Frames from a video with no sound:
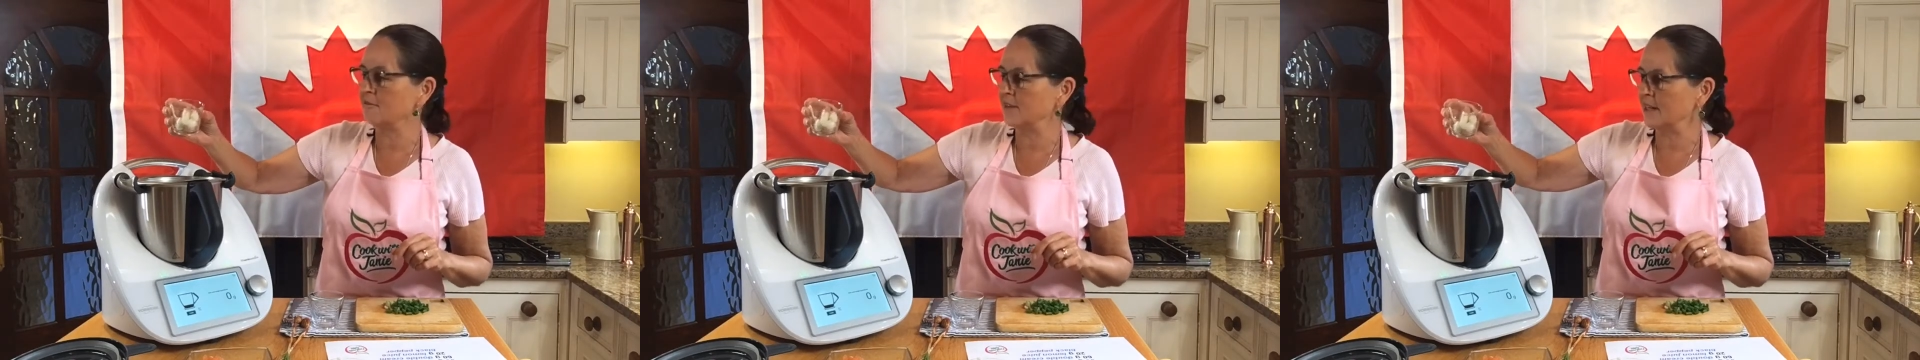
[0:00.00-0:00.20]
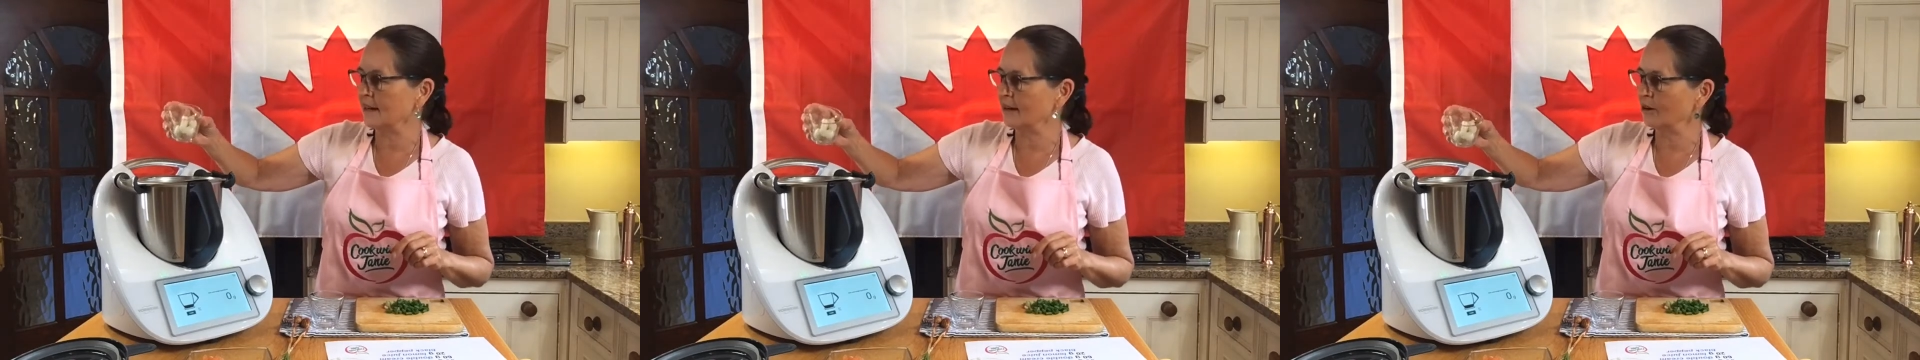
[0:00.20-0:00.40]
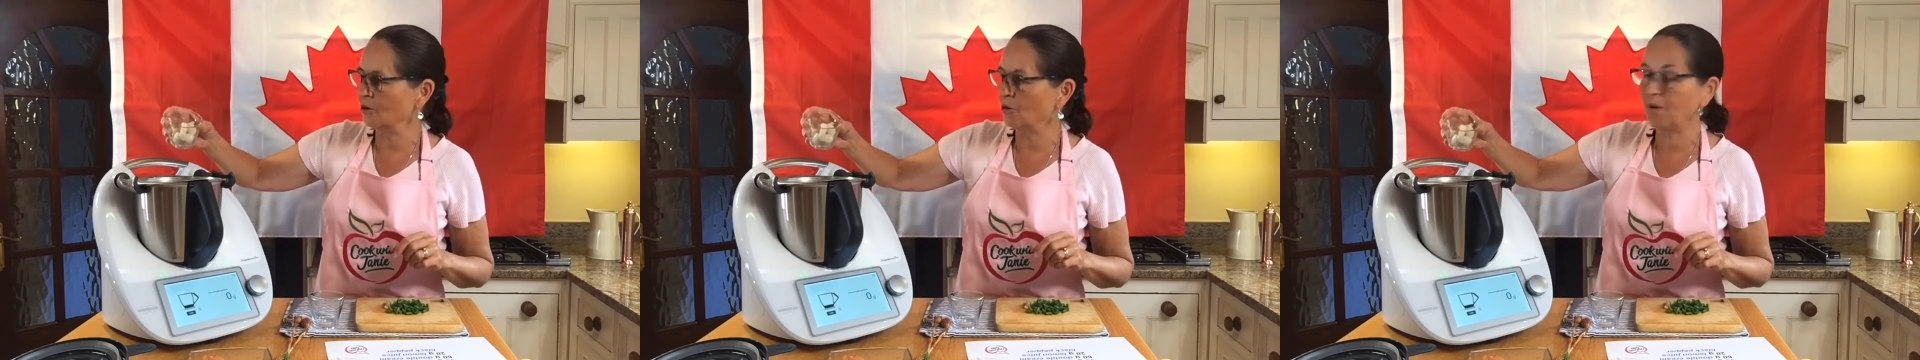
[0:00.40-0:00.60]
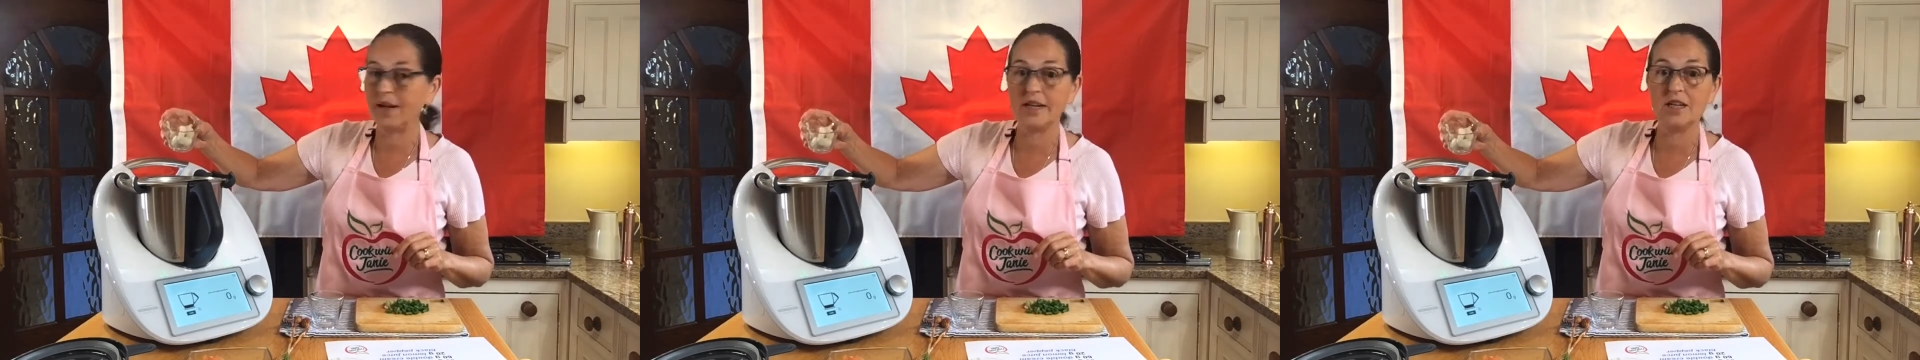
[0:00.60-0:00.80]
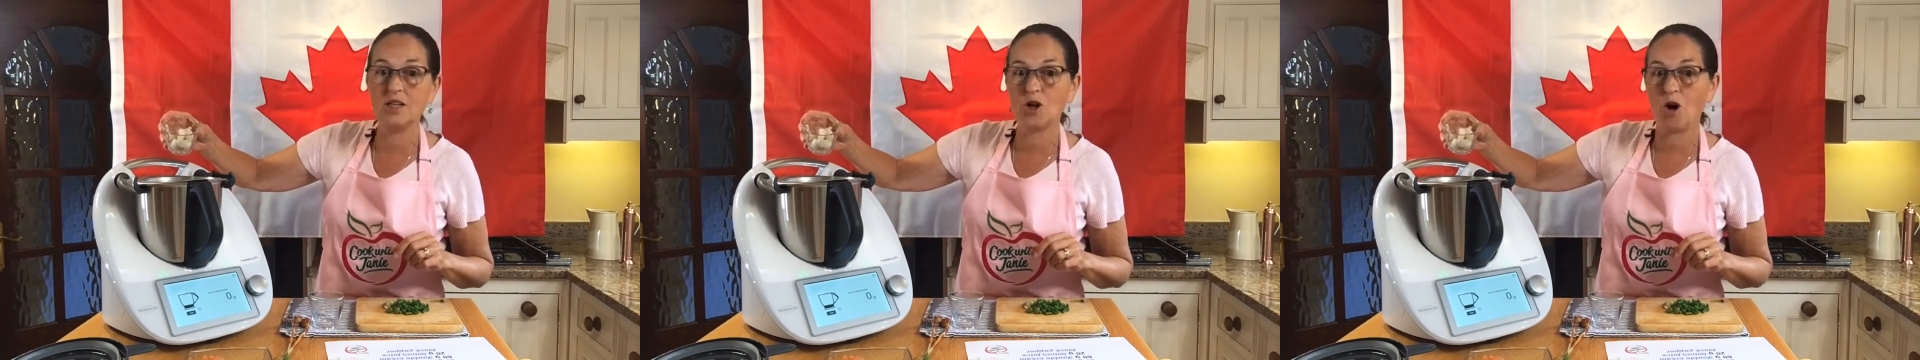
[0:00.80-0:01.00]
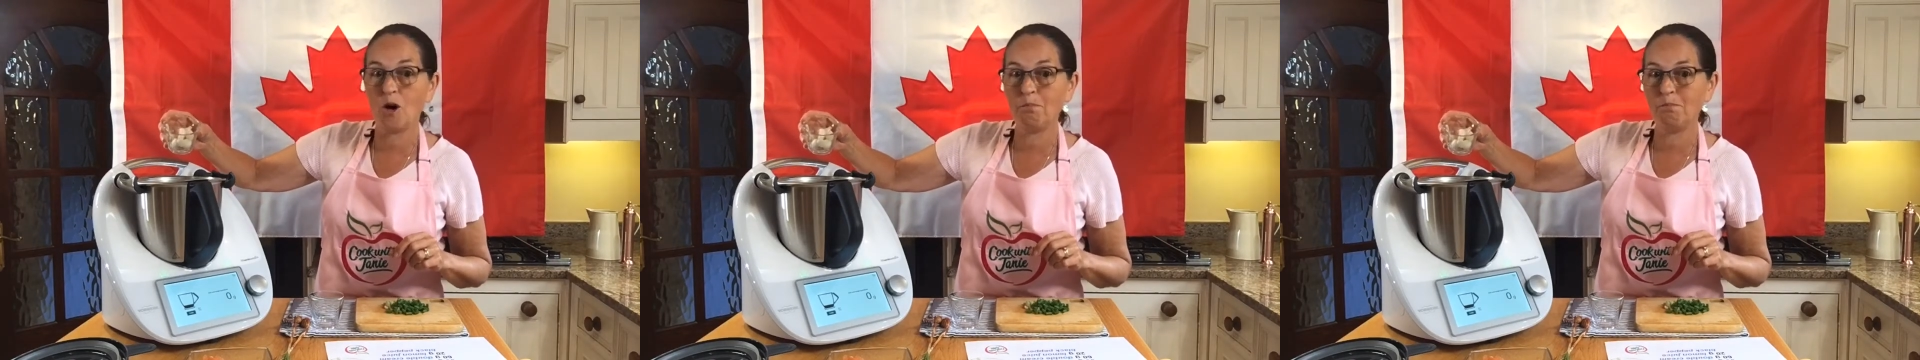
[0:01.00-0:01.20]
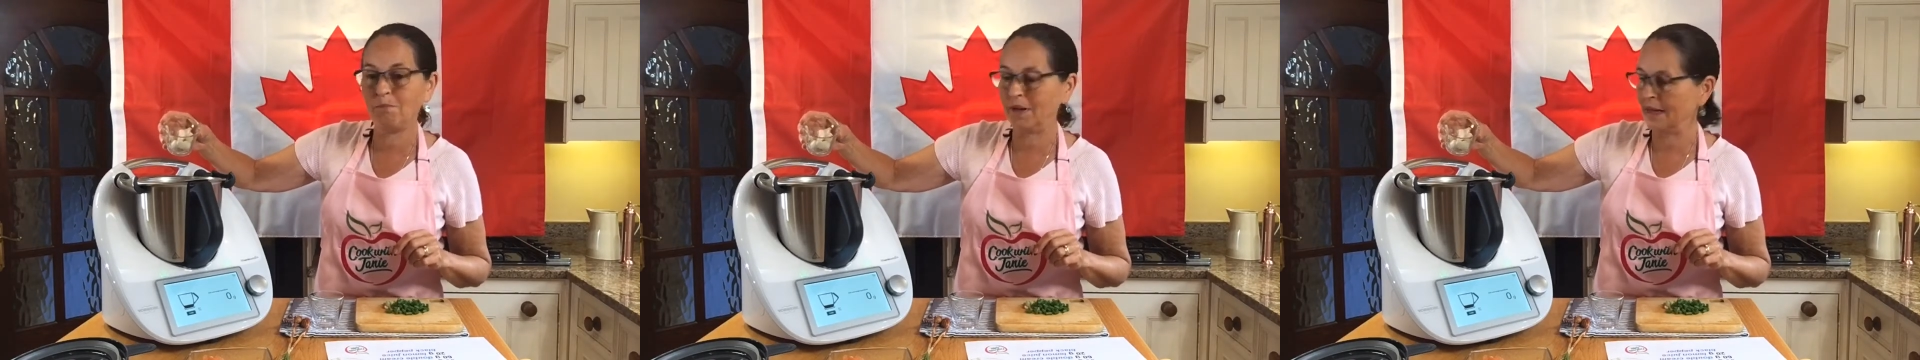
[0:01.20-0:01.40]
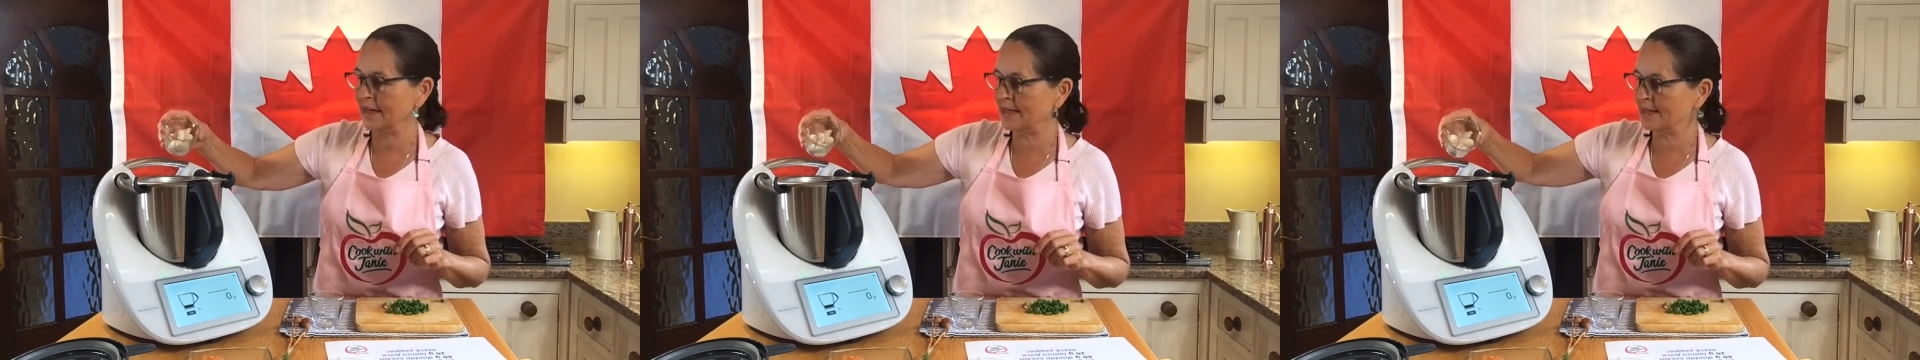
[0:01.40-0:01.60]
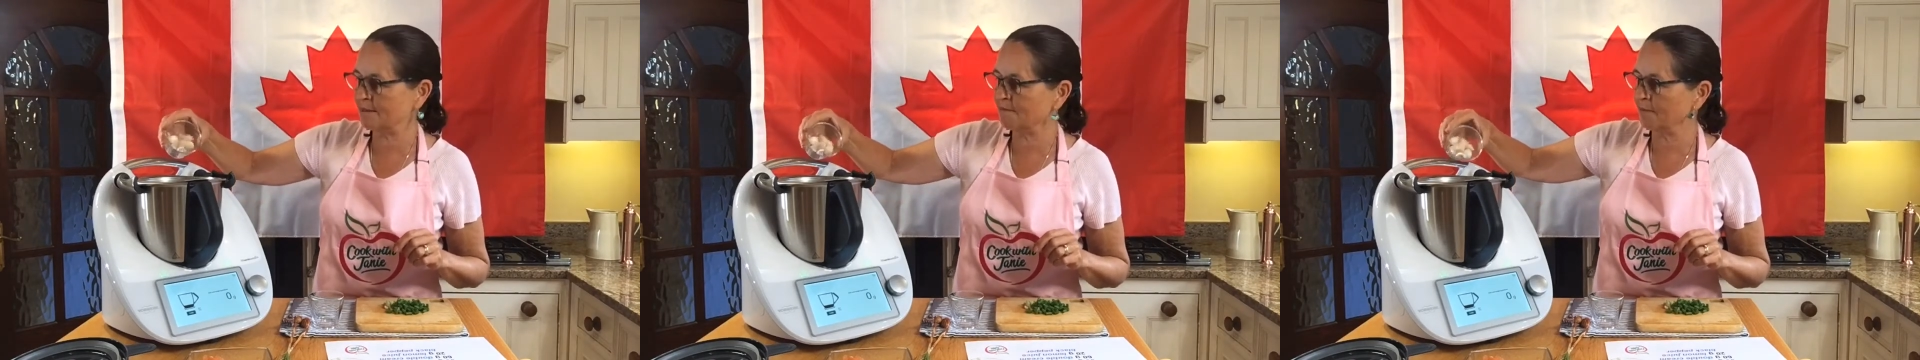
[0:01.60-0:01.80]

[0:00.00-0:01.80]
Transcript: little green top bits.